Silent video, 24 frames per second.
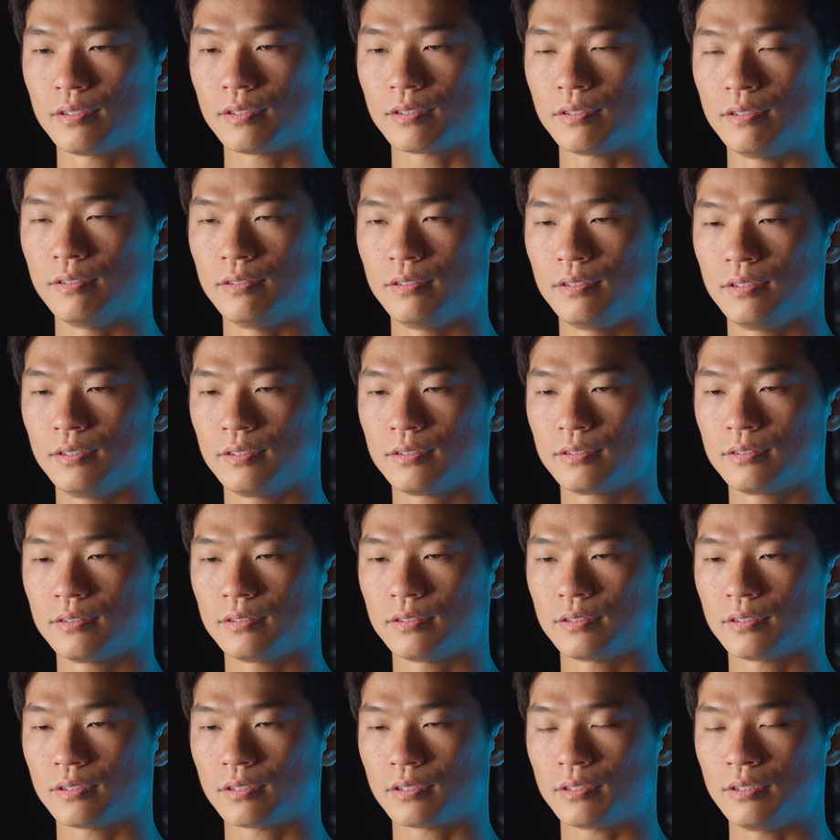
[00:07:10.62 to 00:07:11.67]

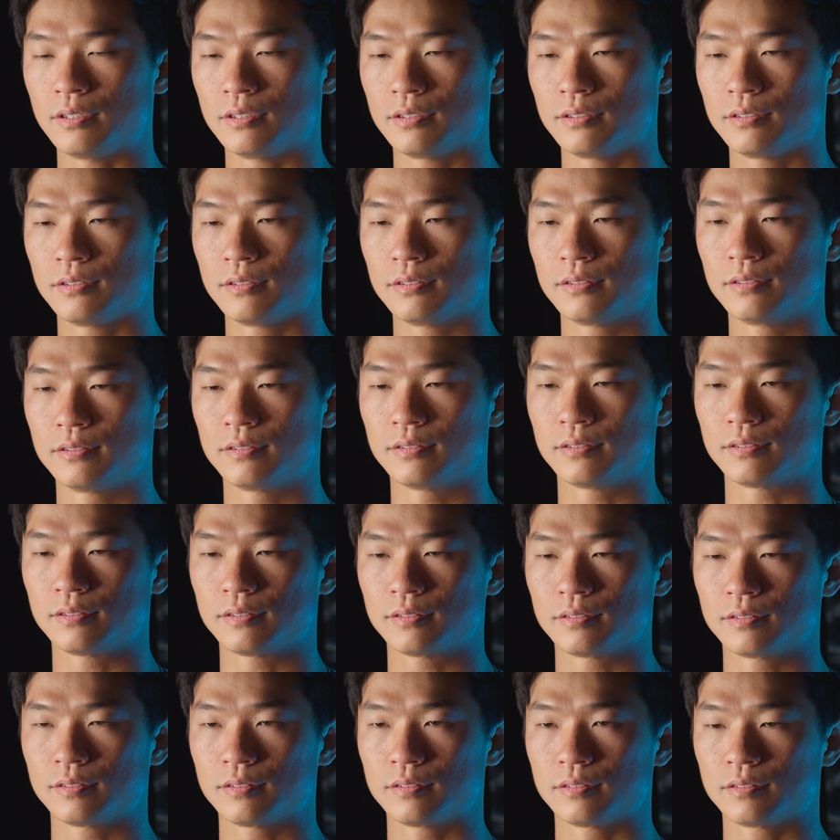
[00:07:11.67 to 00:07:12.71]

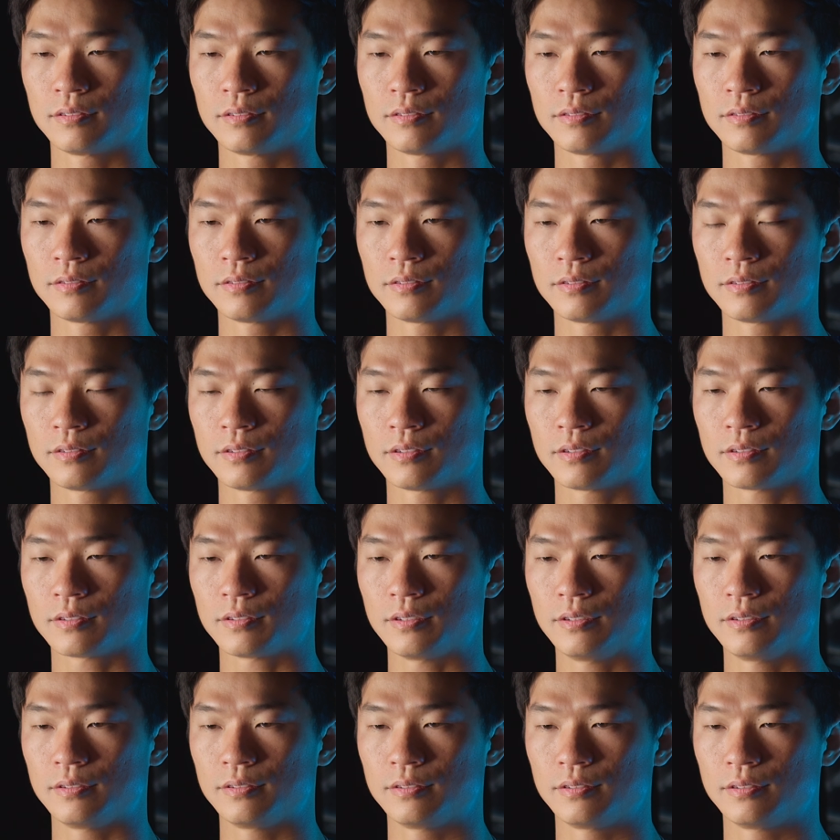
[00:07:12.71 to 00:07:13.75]

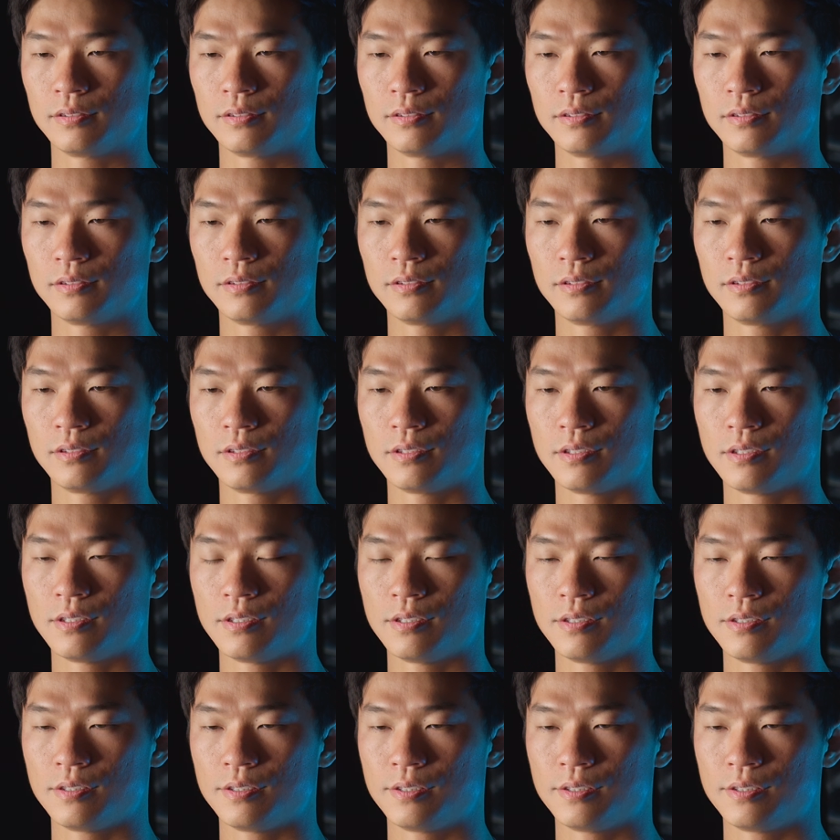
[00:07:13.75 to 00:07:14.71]
No words are spoken by the person on screen.